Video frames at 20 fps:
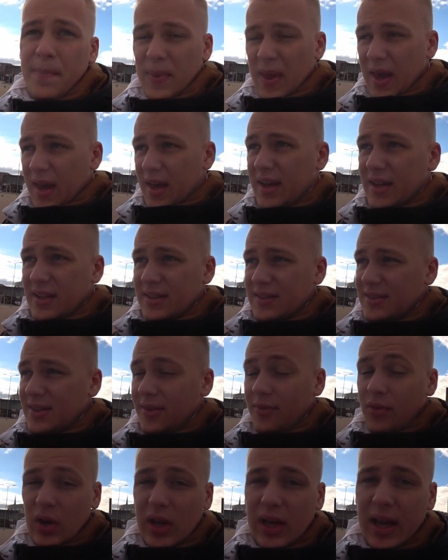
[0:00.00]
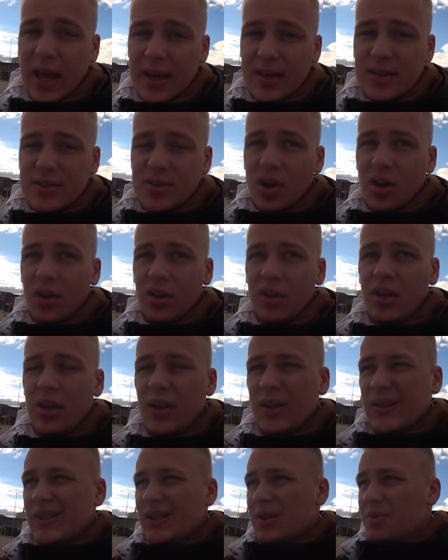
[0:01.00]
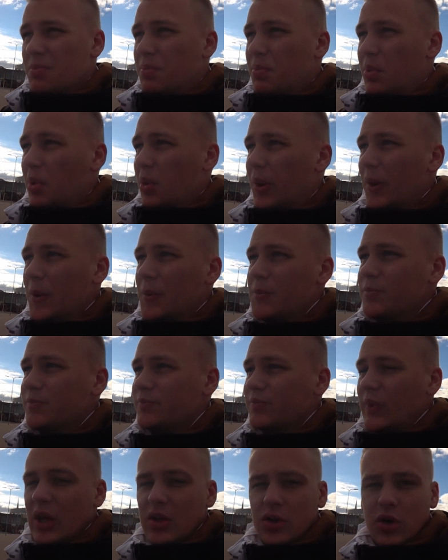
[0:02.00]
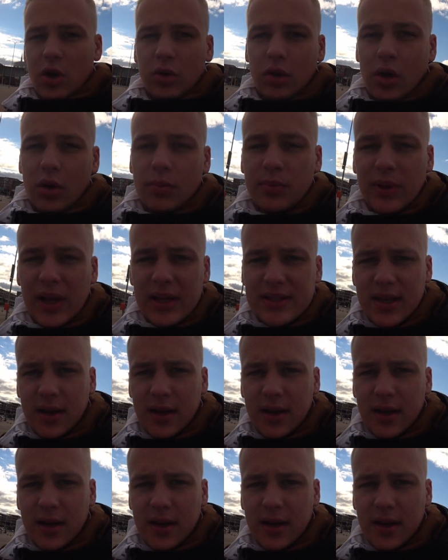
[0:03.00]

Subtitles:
and 3 layers on, but YOLO, let's